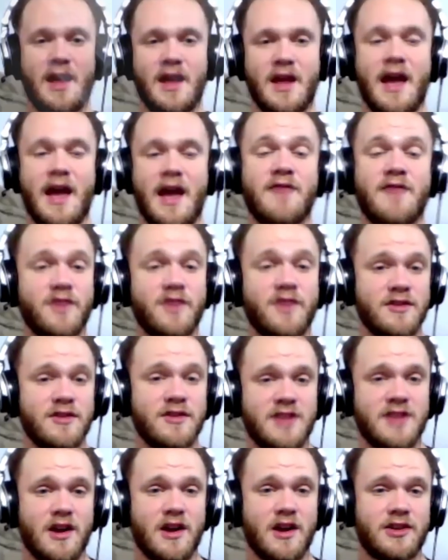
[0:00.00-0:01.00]
And for those
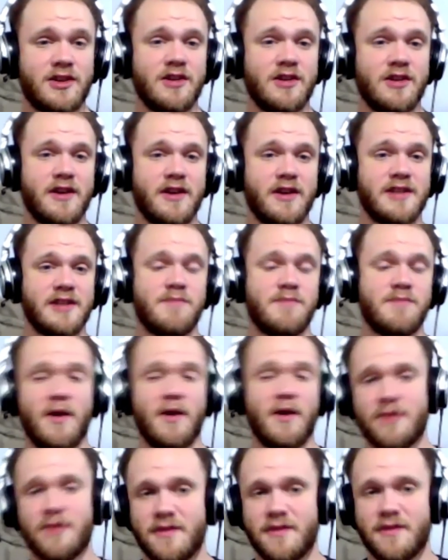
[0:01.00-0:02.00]
that are curious,
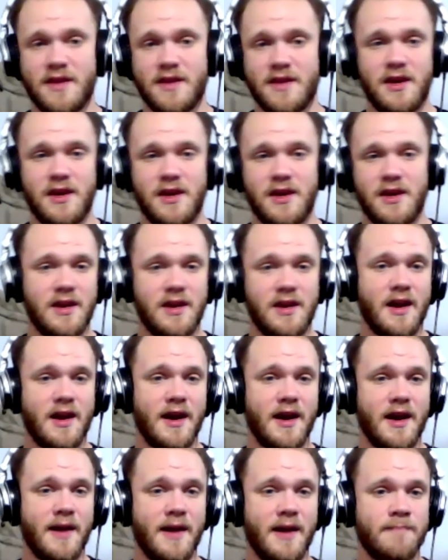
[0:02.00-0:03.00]
both the
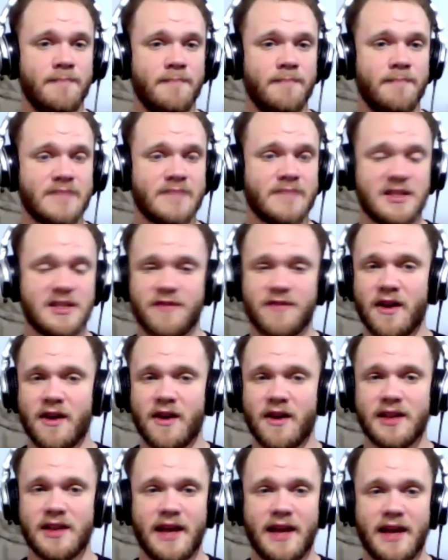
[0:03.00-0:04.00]

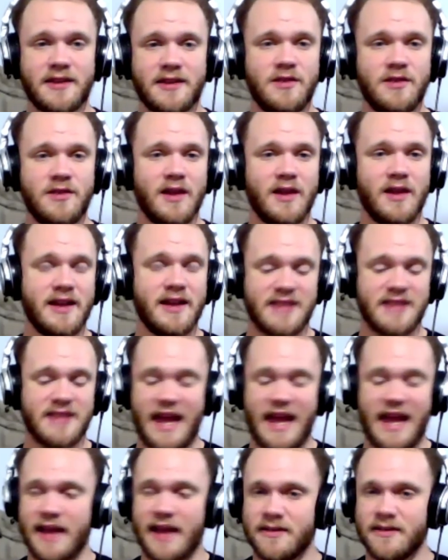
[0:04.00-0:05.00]
Safari Land QLS
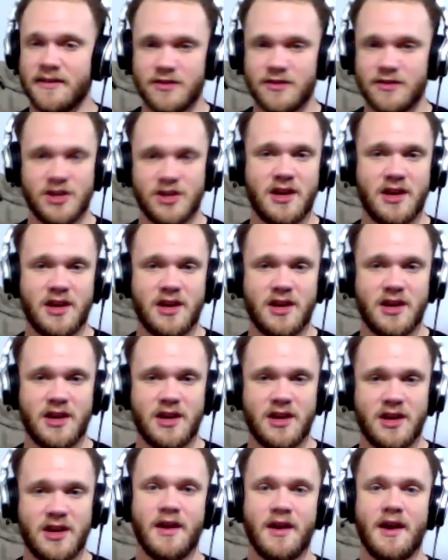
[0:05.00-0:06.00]
and the
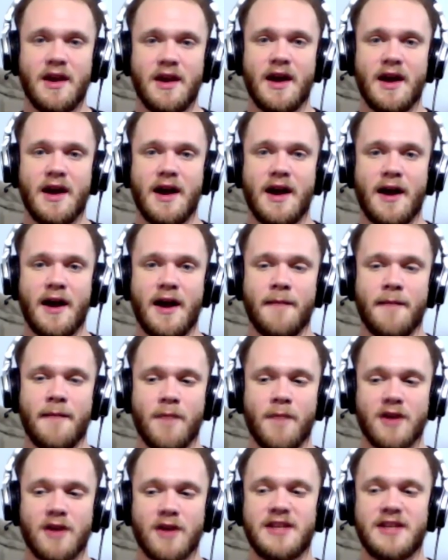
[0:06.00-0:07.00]
G-code
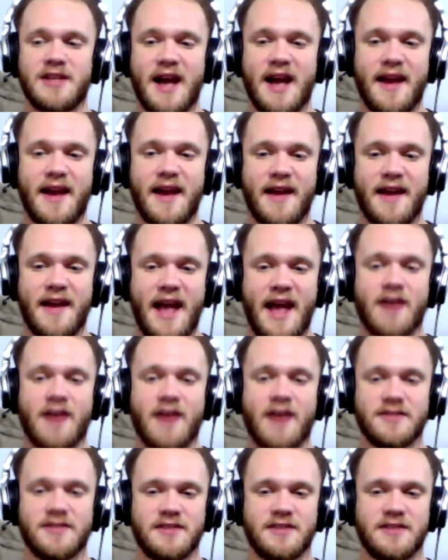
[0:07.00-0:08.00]
RTI
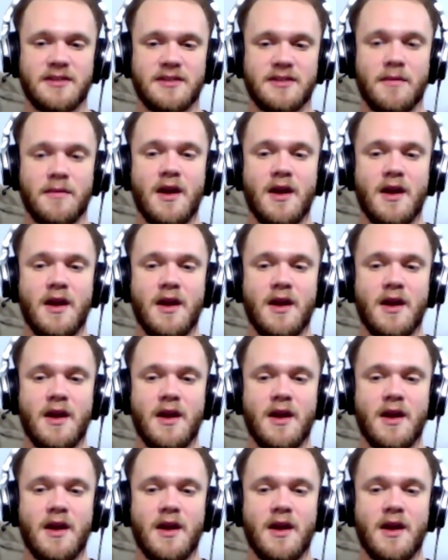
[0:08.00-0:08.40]
hanger system